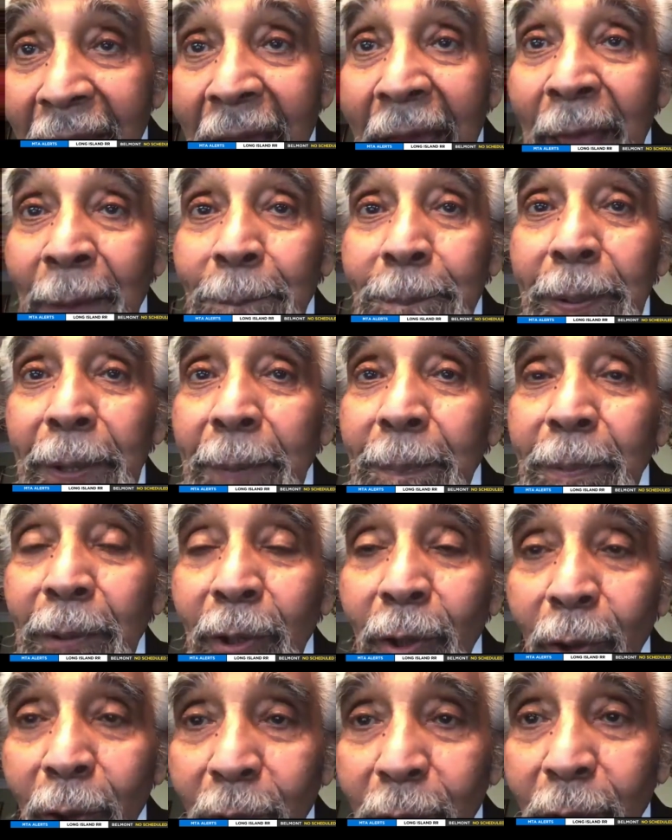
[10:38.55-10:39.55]
and people
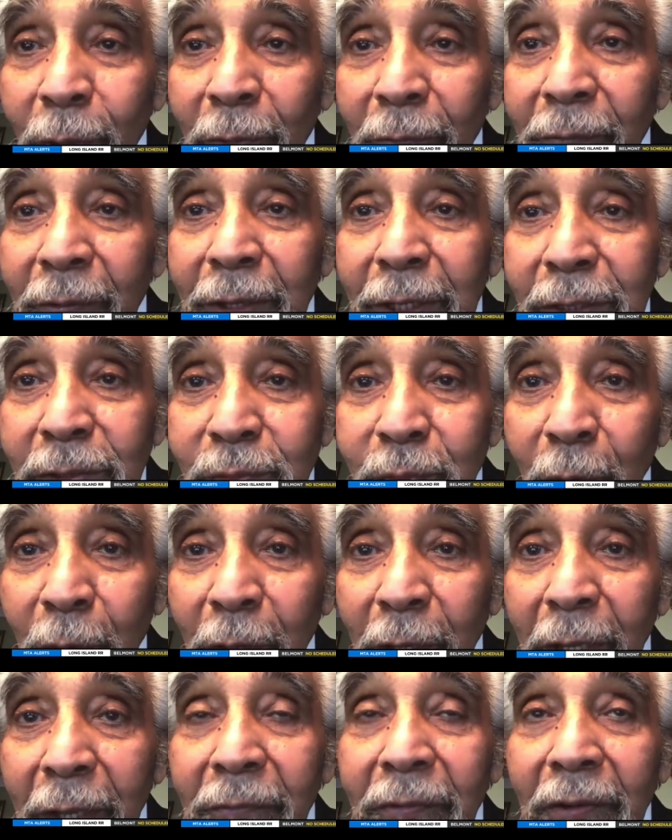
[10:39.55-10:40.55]
all over this
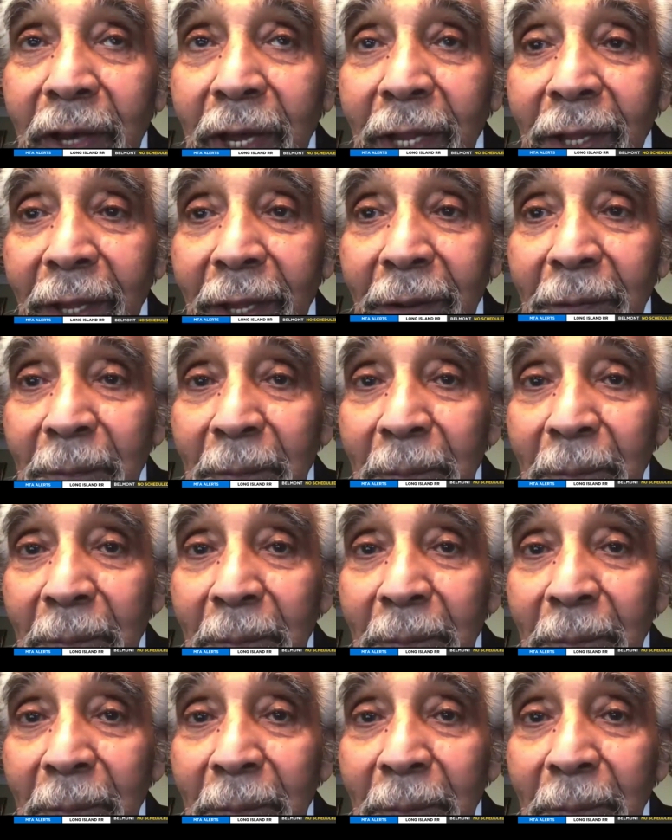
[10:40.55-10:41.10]
world of color